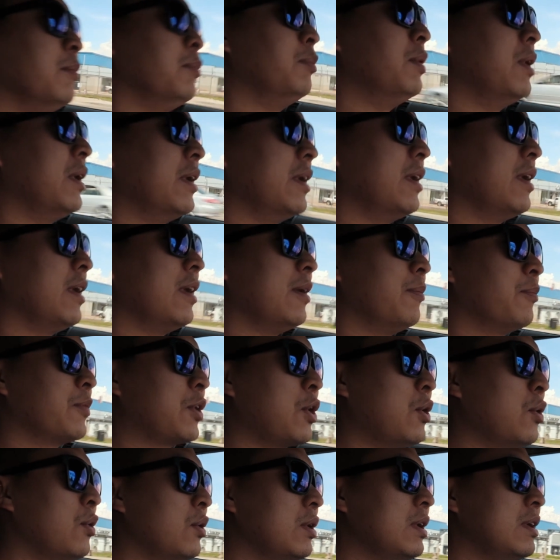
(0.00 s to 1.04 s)
But
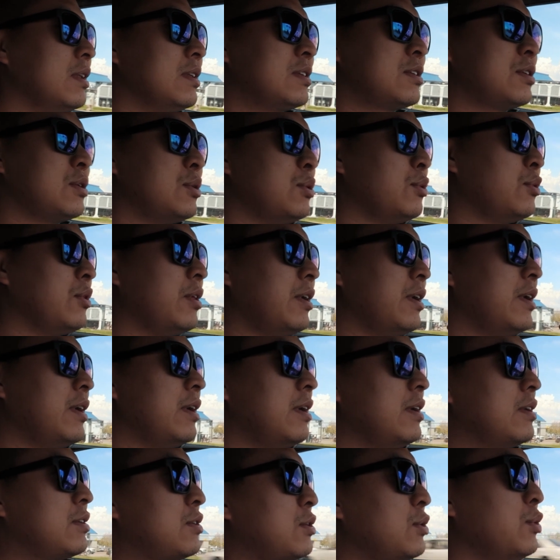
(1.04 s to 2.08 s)
going into
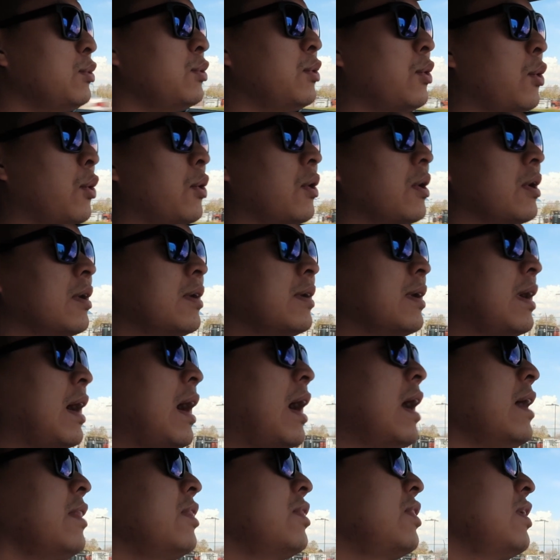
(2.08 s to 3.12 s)
the two-door,
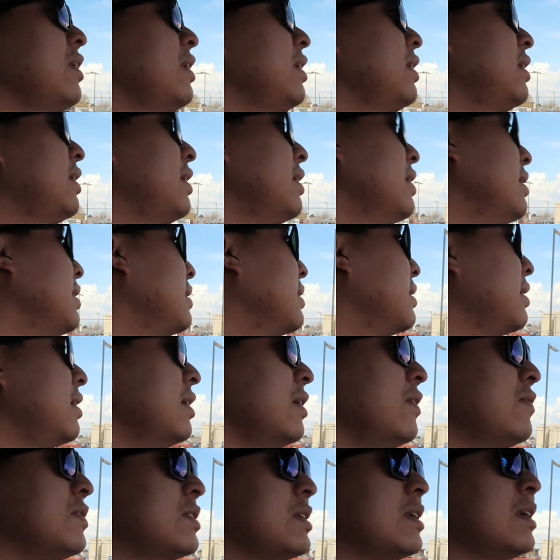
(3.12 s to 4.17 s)
I think it
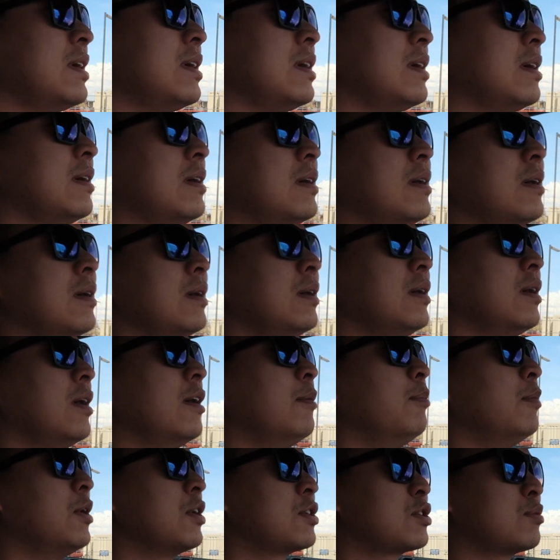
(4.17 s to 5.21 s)
gives it
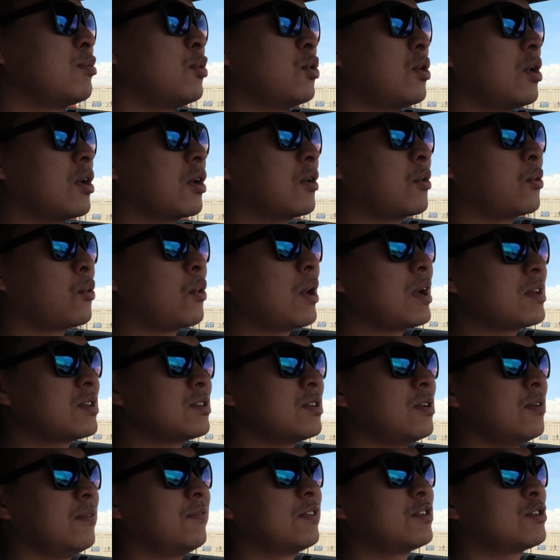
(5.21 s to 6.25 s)
a much more
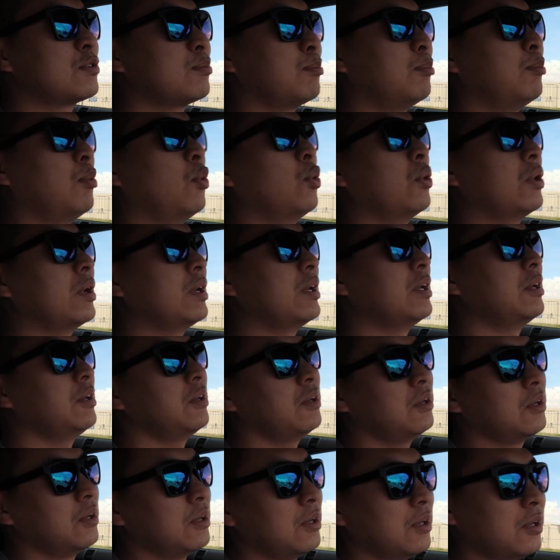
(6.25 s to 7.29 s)
aggressive, sporty
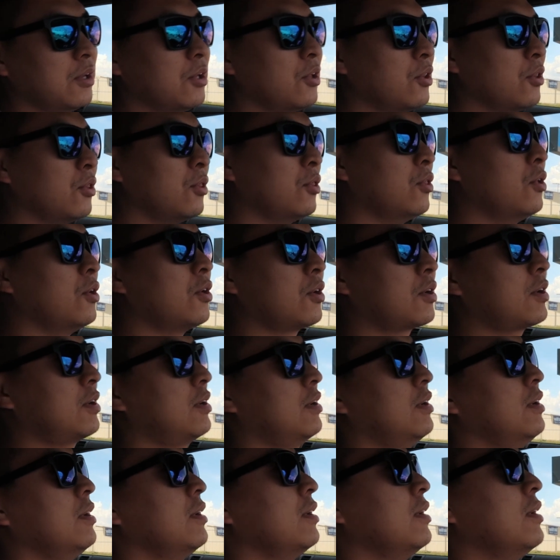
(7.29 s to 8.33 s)
look
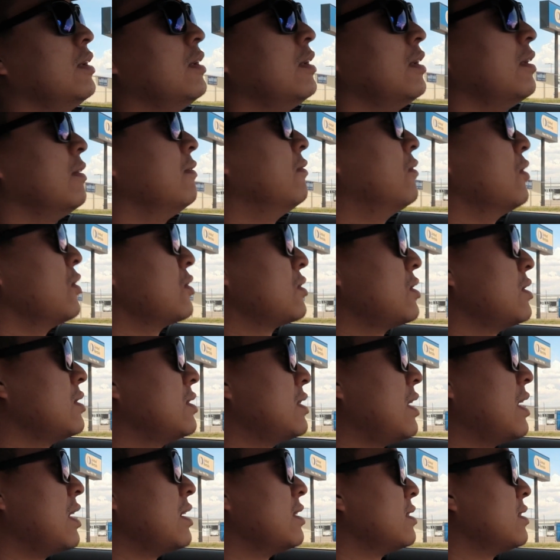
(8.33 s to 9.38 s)
versus